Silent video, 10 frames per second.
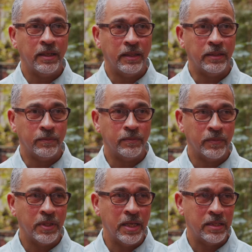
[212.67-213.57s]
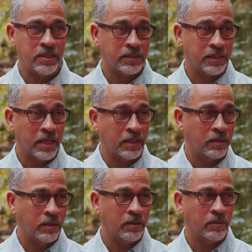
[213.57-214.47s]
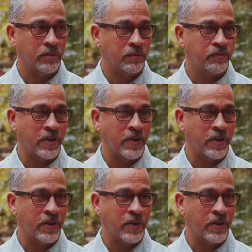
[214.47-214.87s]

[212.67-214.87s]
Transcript: um, and just getting